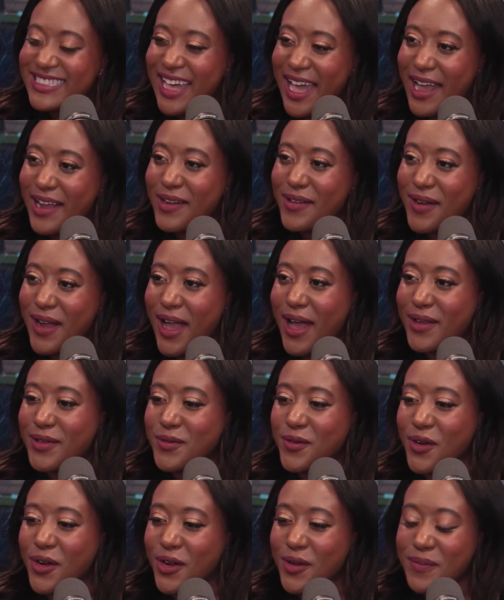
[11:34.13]
that
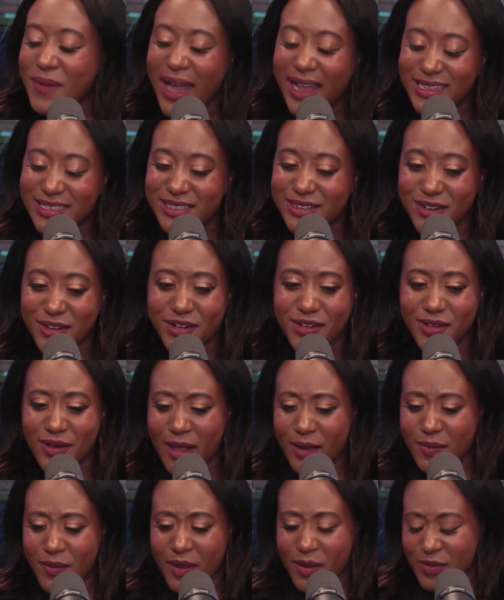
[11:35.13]
groundwork,
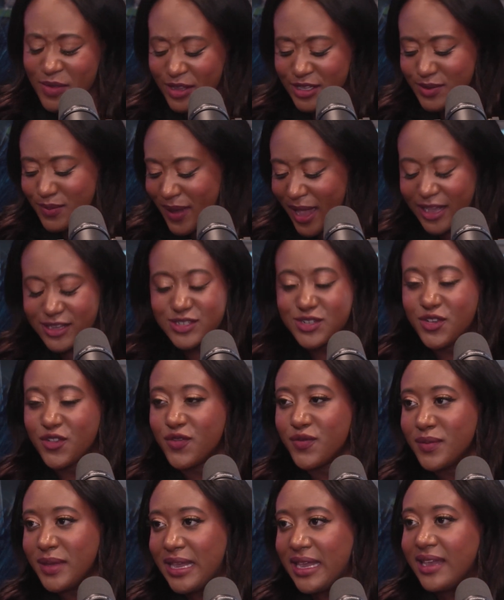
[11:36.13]
I think it's Master of
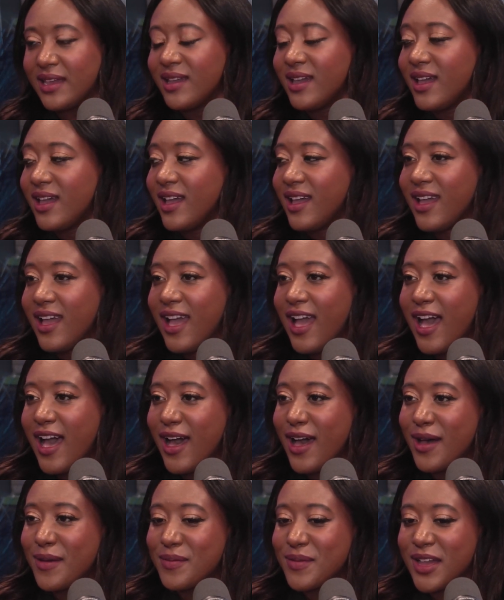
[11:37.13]
Me.
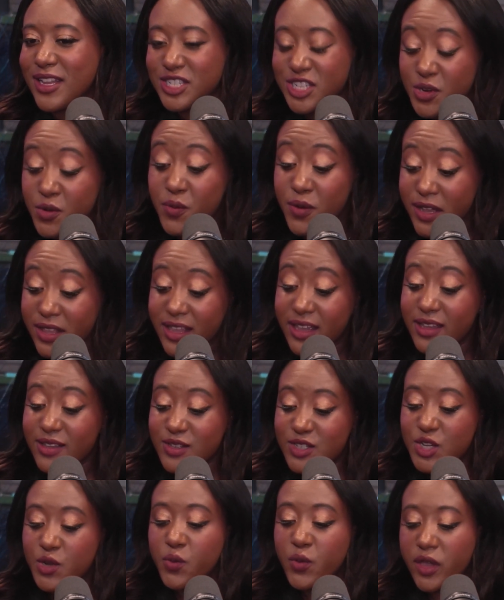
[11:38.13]
And she
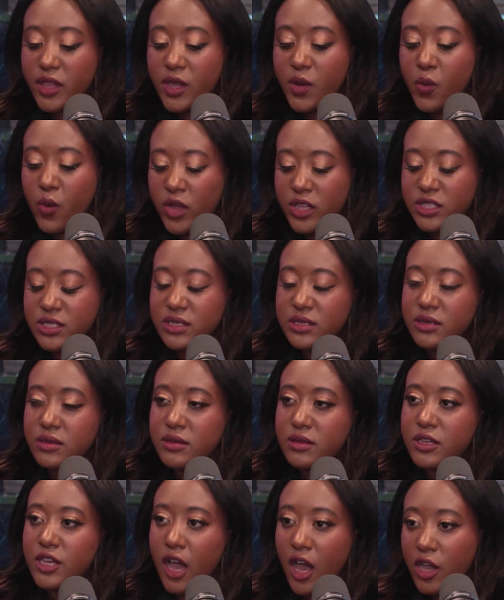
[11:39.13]
really wants
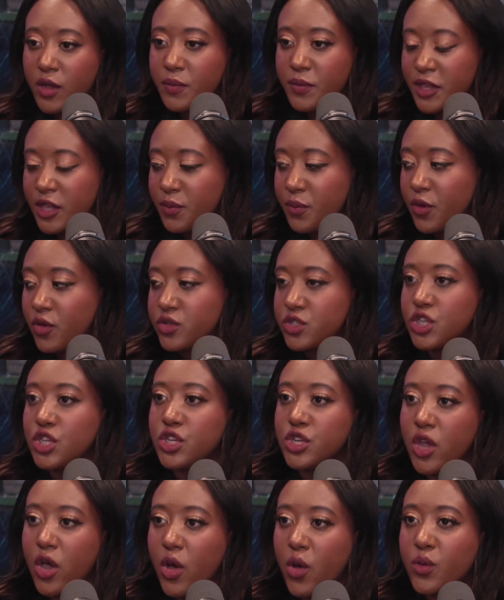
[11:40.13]
young people to
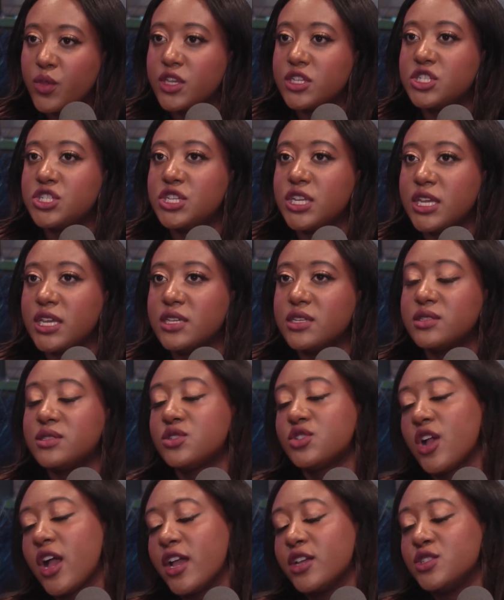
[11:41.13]
know that she is
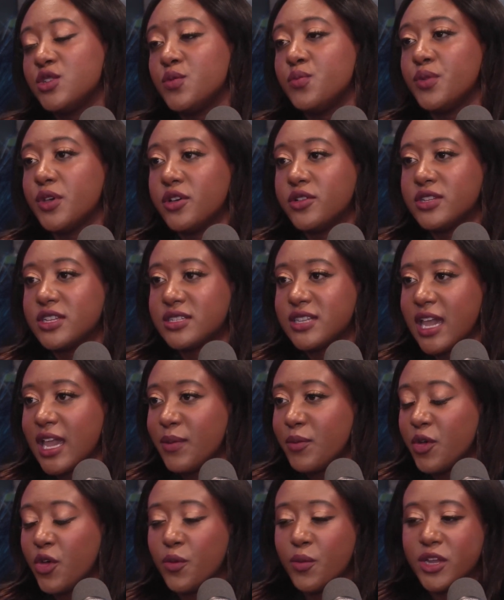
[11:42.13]
trying to build a
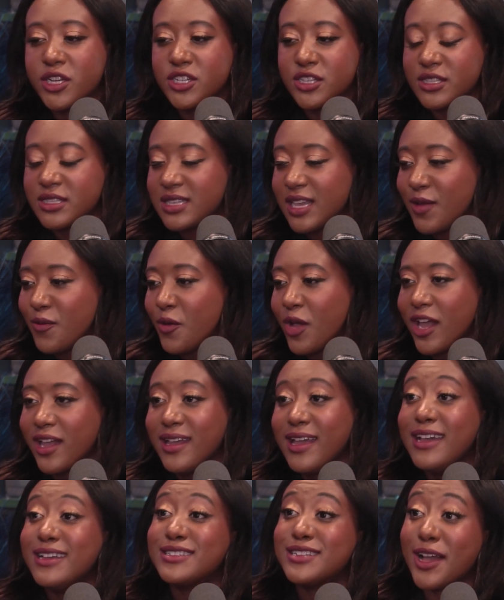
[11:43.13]
table, much in the same way
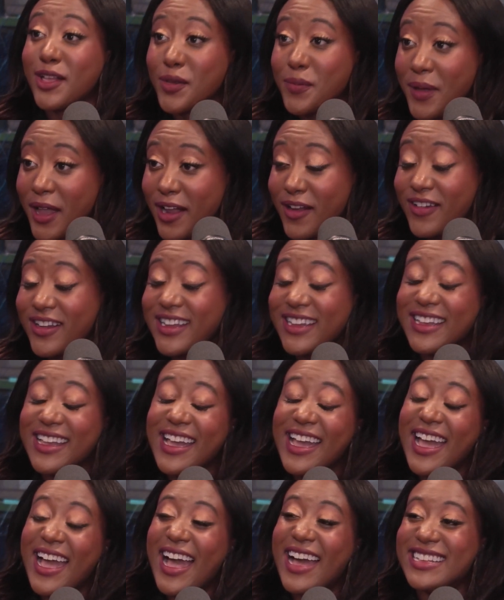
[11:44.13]
Tyler Perry
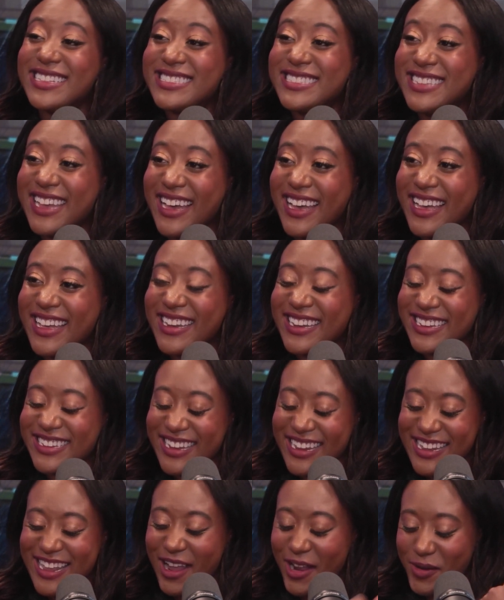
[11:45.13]
has done, and
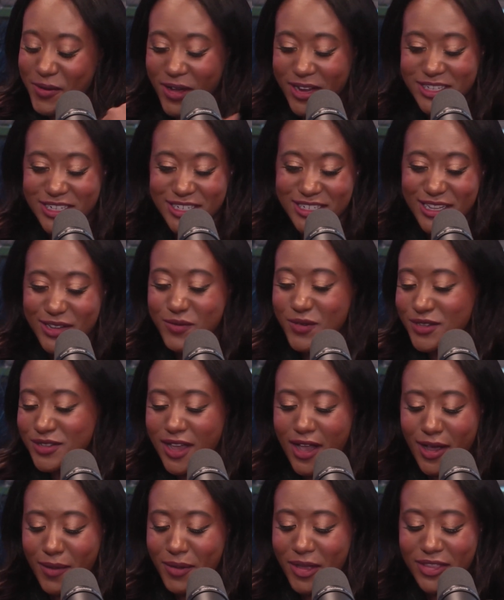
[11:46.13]
Kerry Washington, we'll
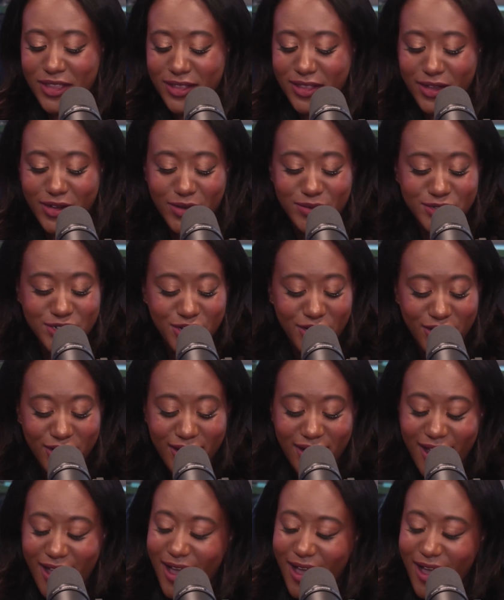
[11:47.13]
talk about that later, I'm sure,